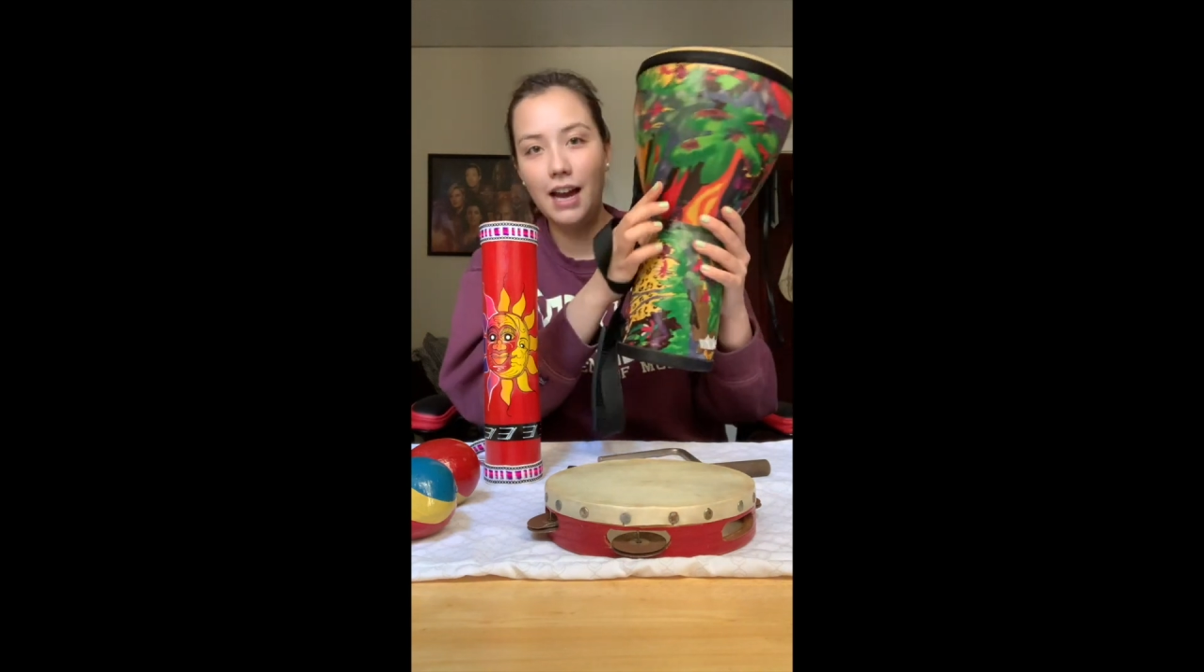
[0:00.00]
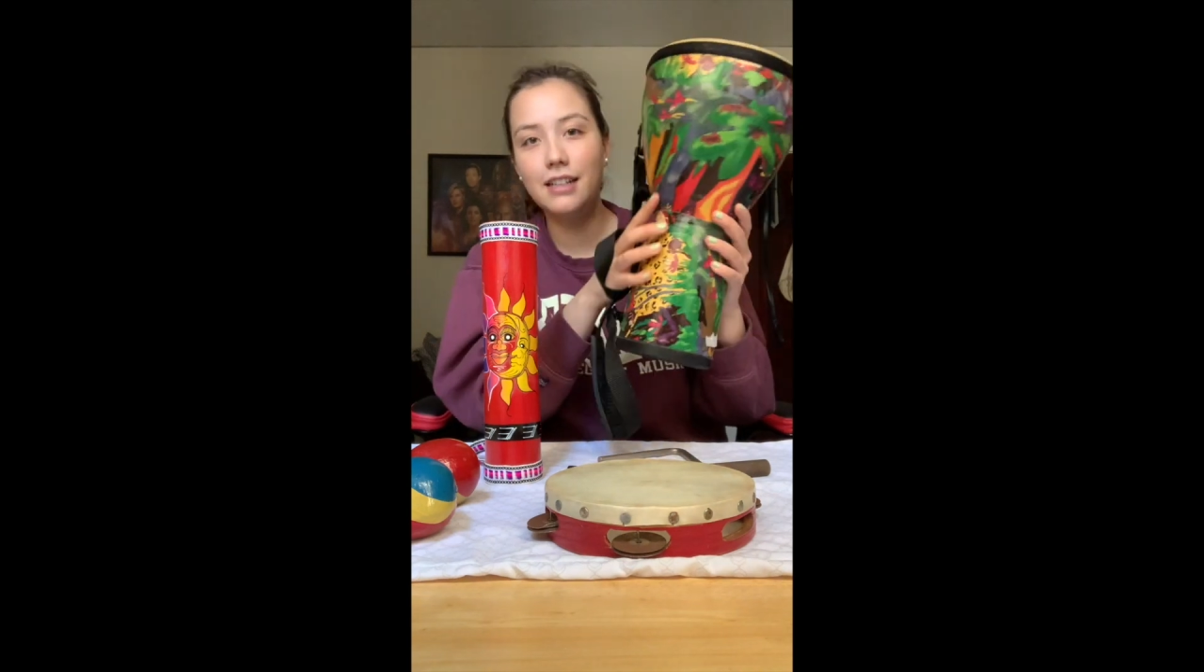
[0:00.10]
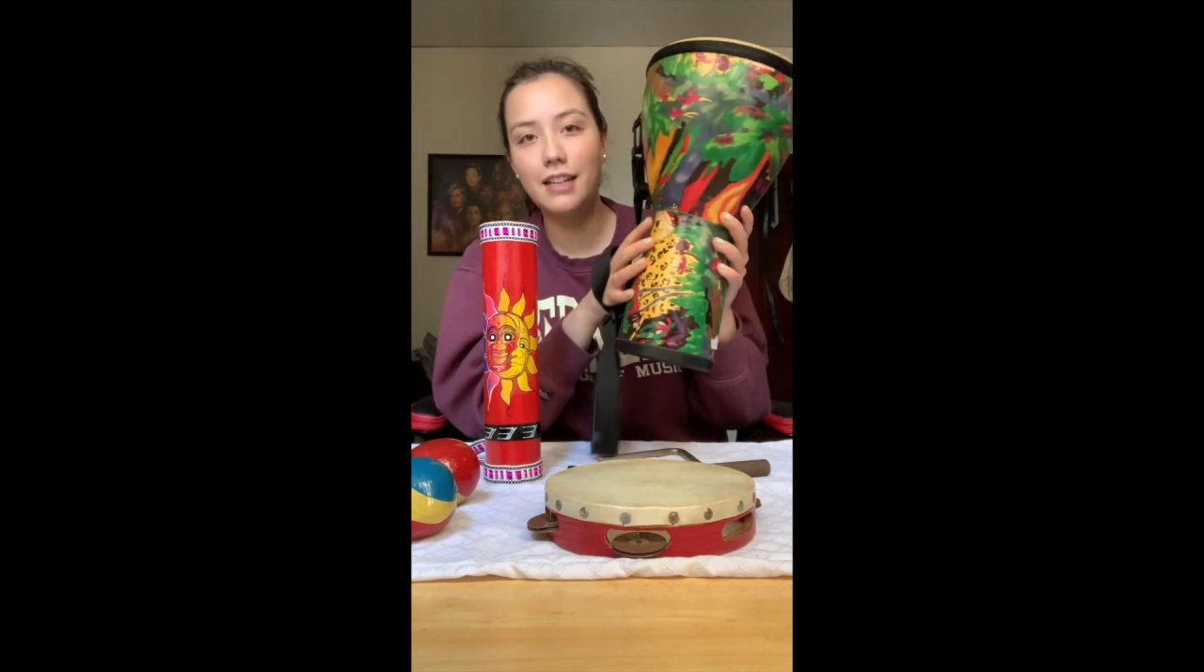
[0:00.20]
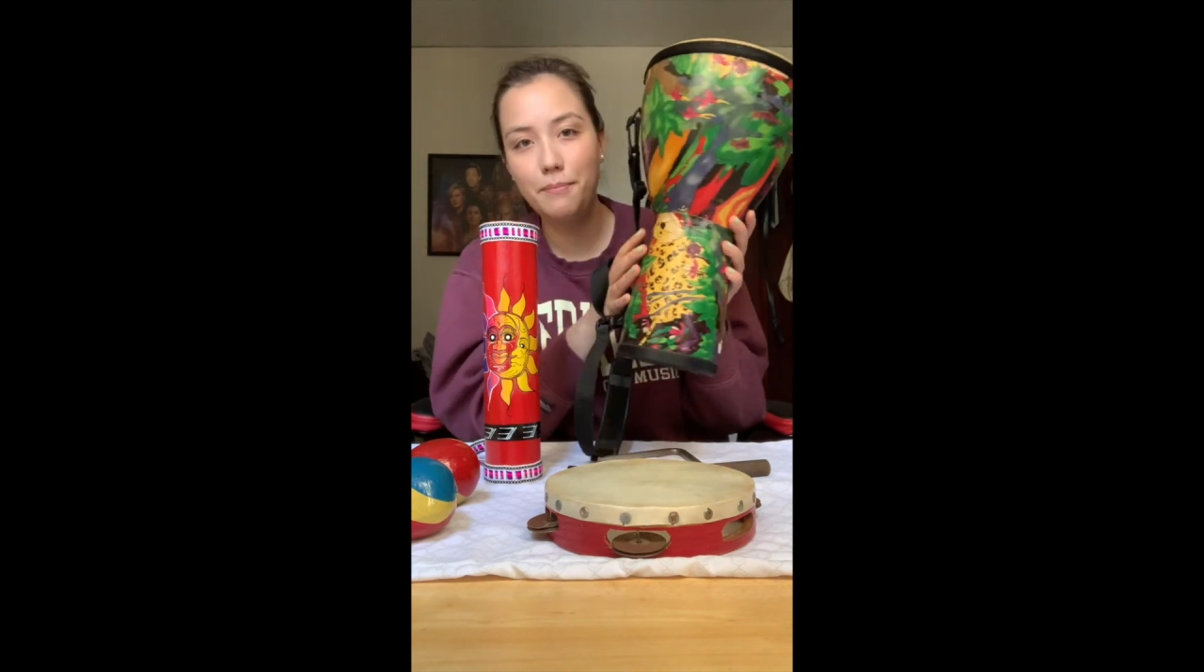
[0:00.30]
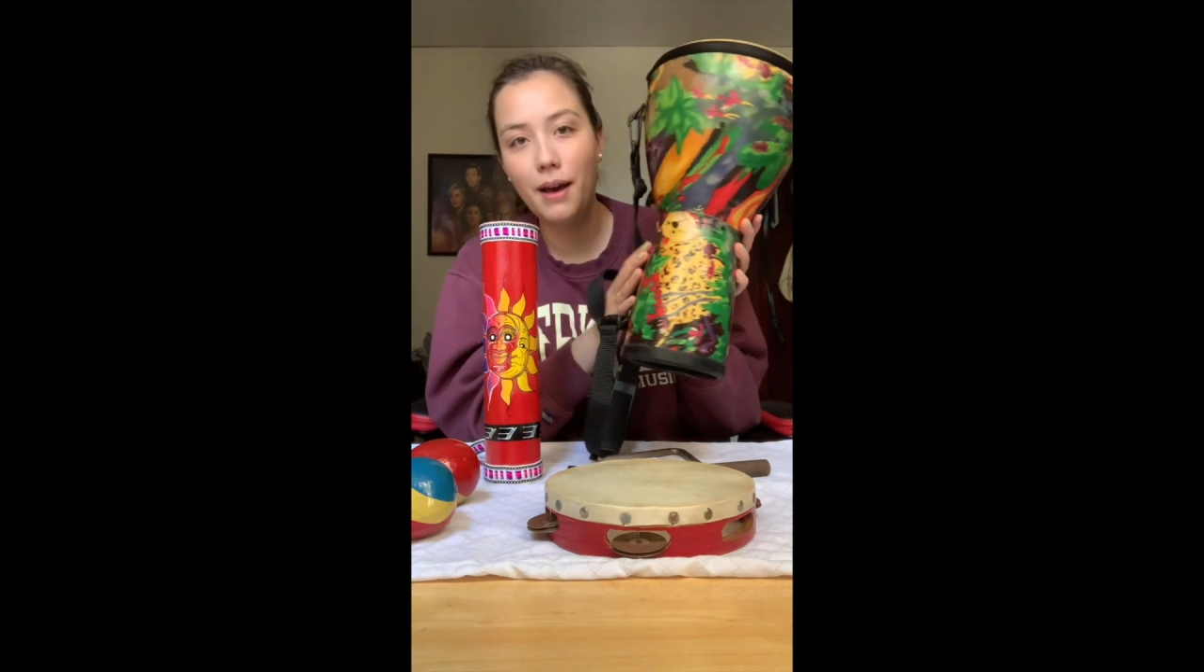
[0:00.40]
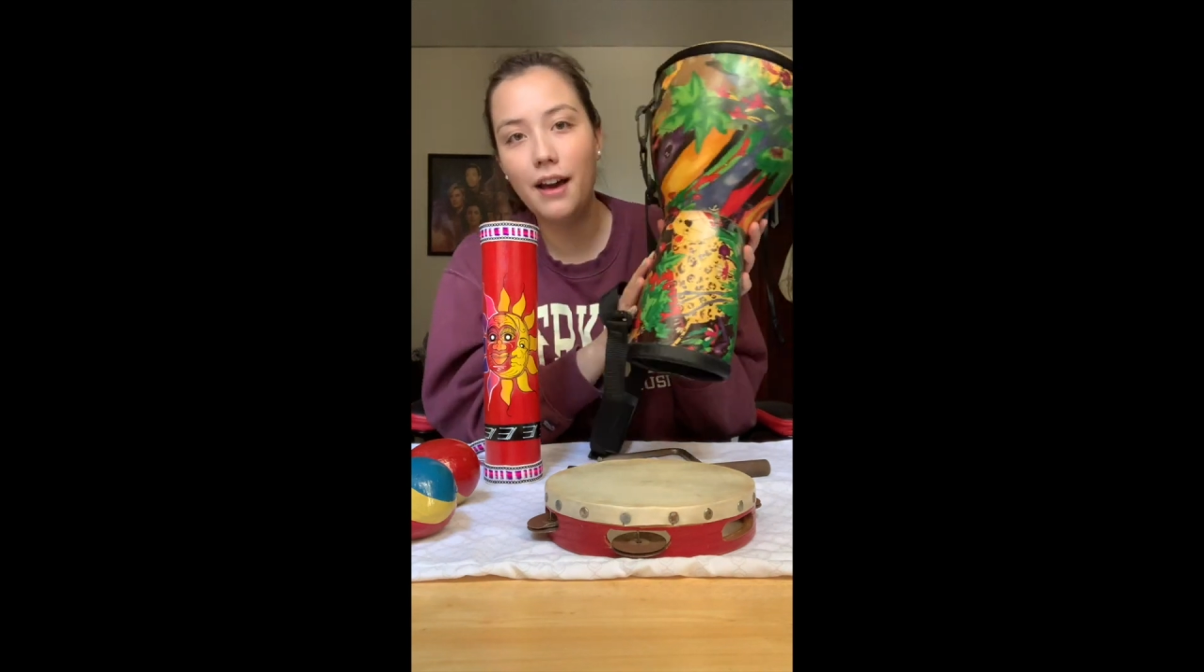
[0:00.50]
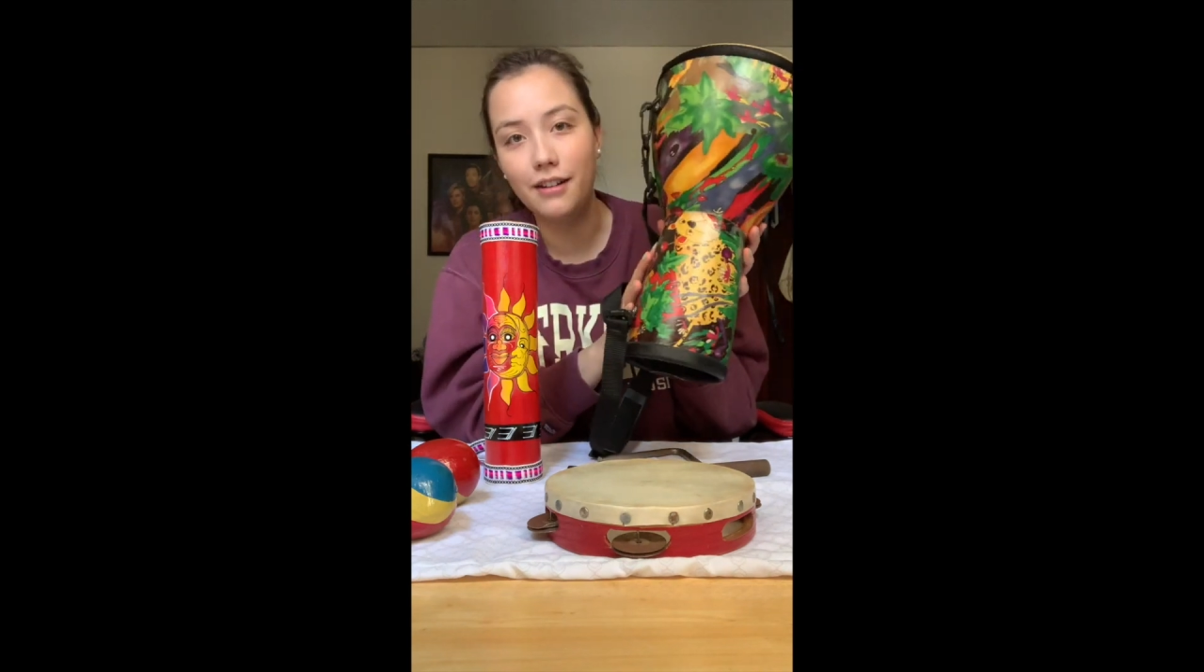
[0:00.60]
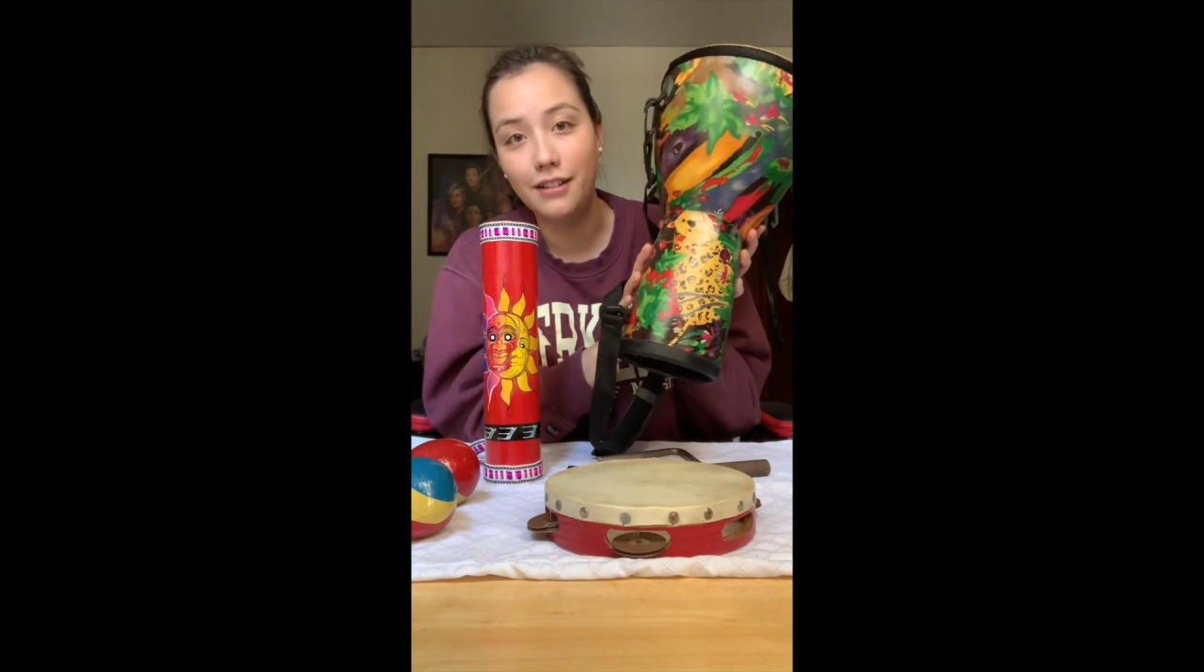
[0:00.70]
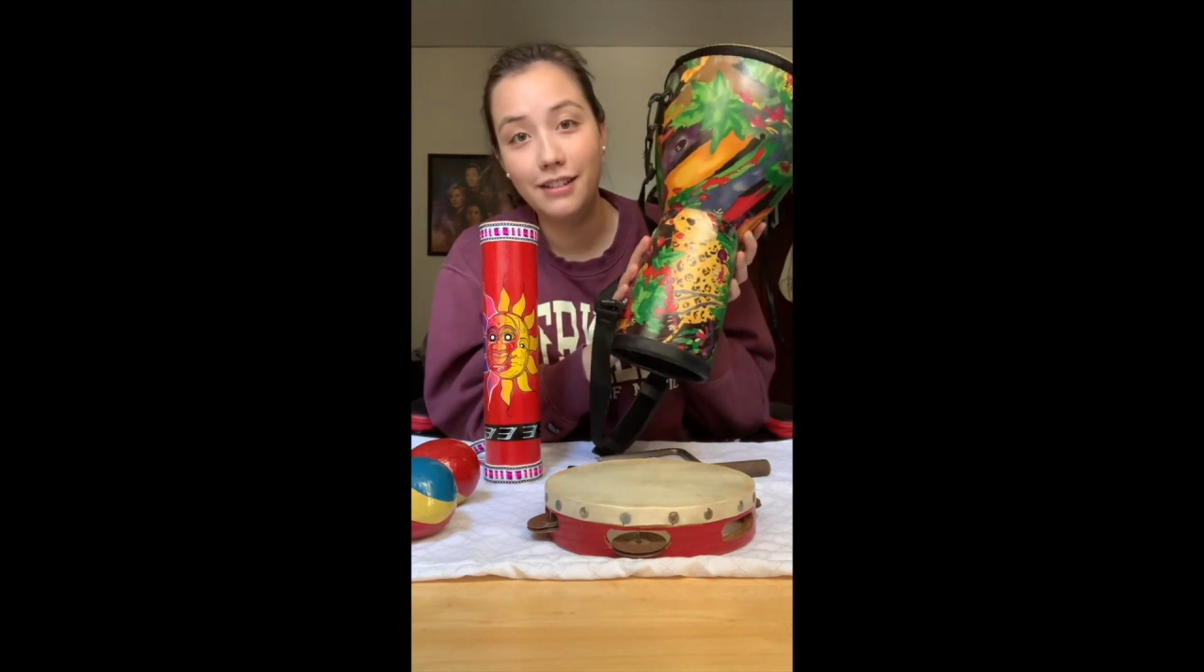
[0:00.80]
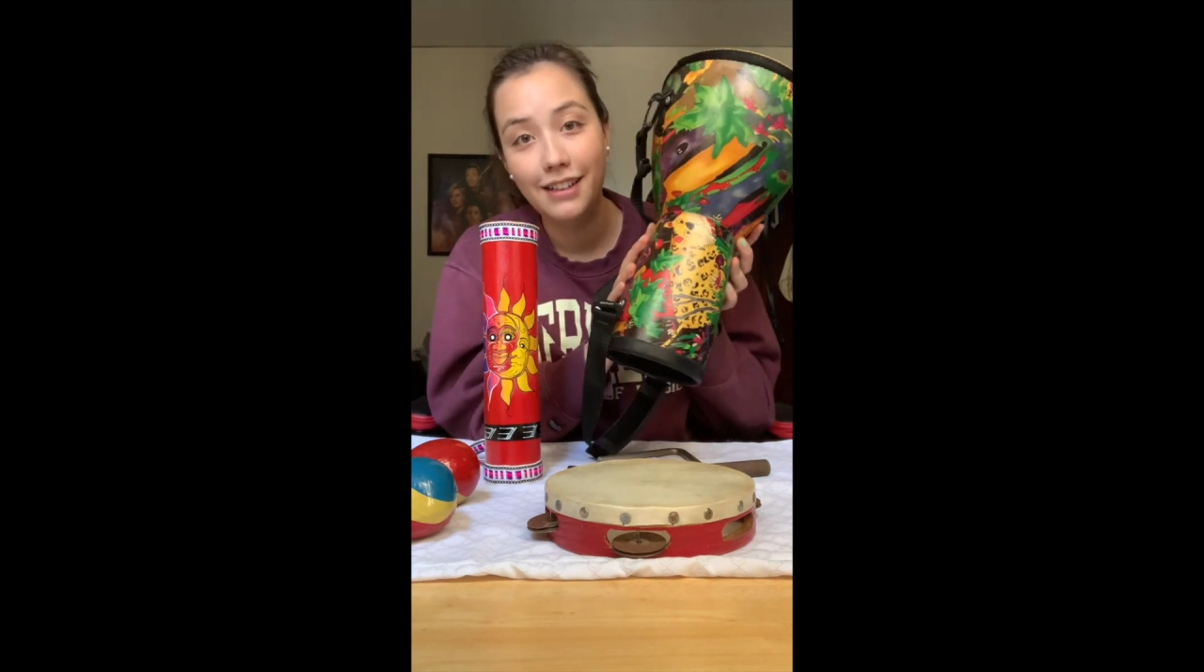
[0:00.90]
same
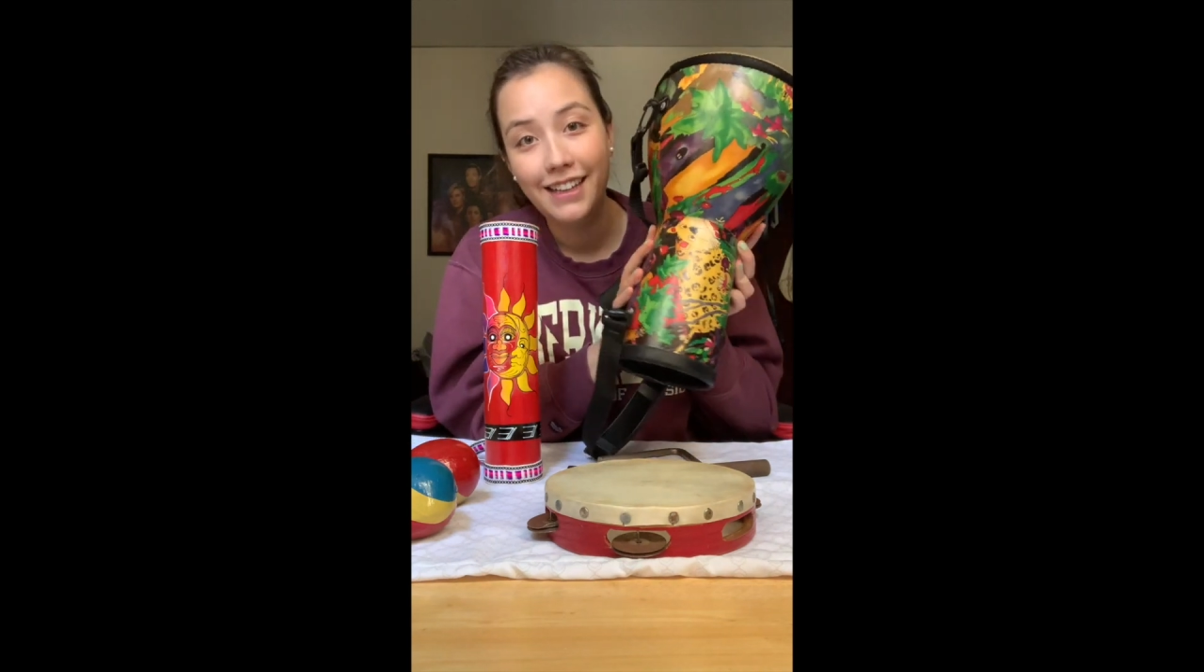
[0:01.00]
pattern